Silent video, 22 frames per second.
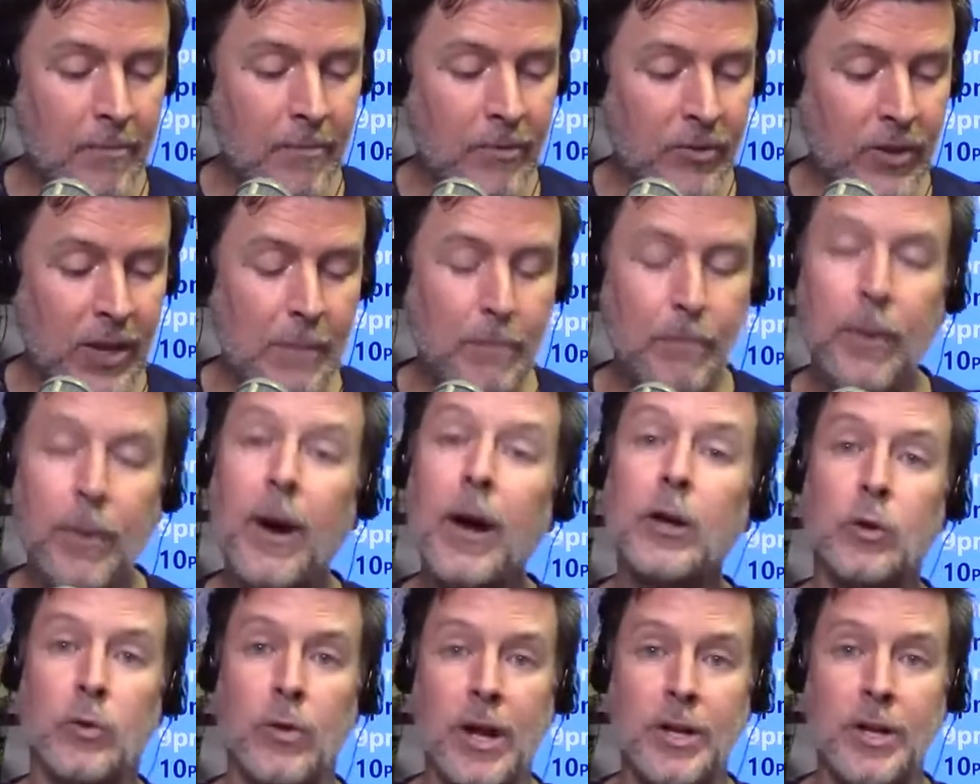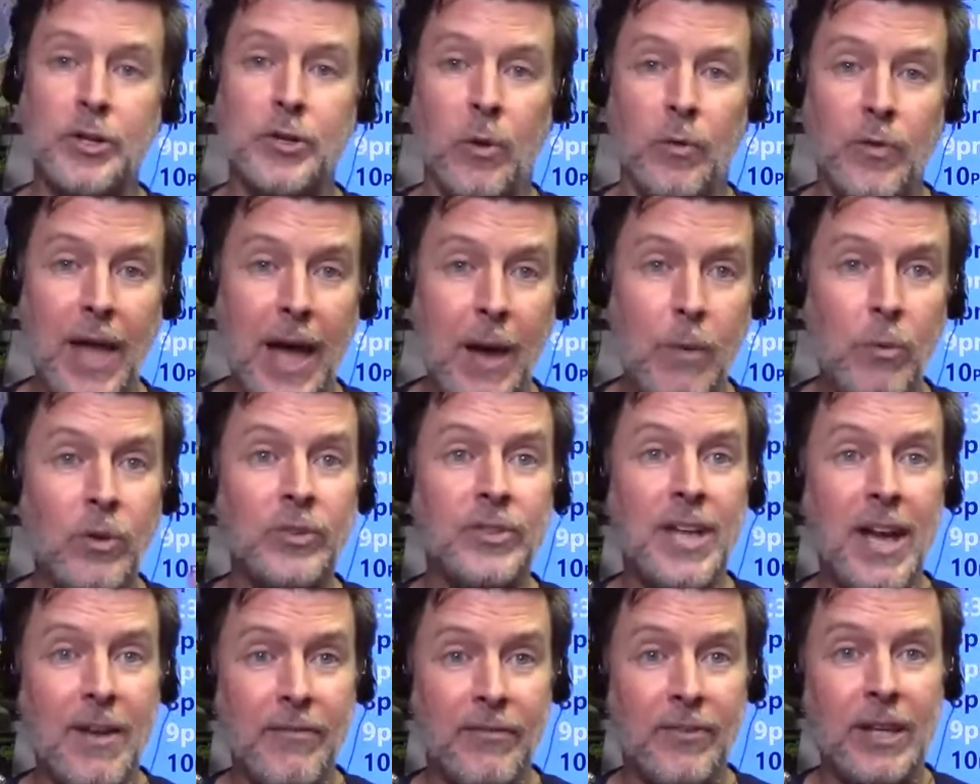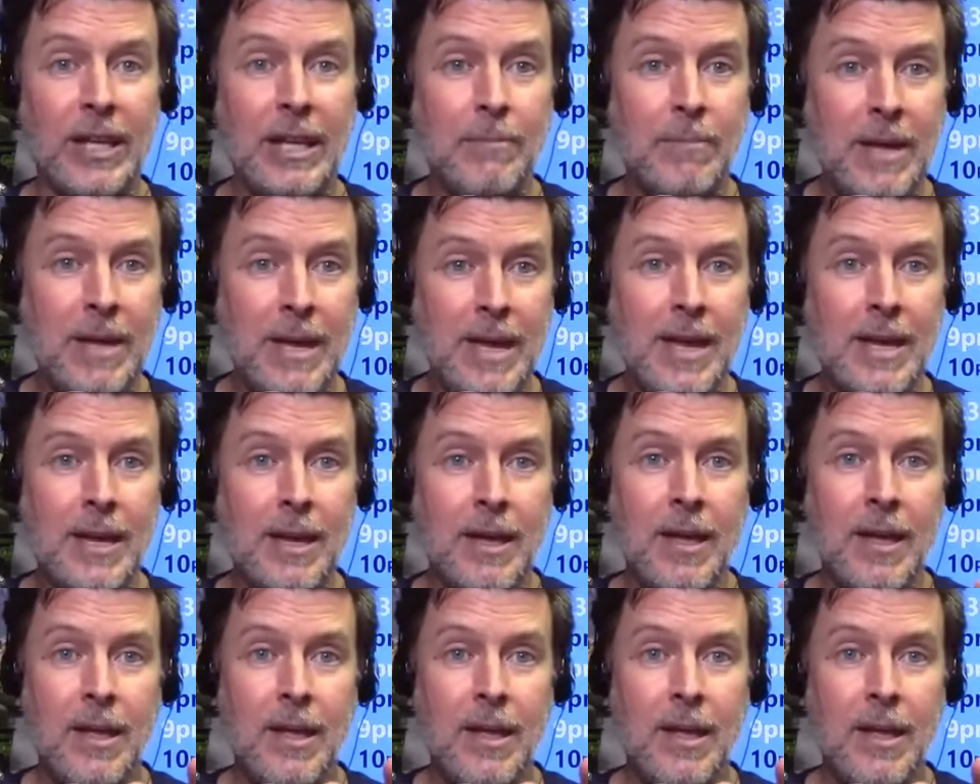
Theme Park Retro. That will definitely be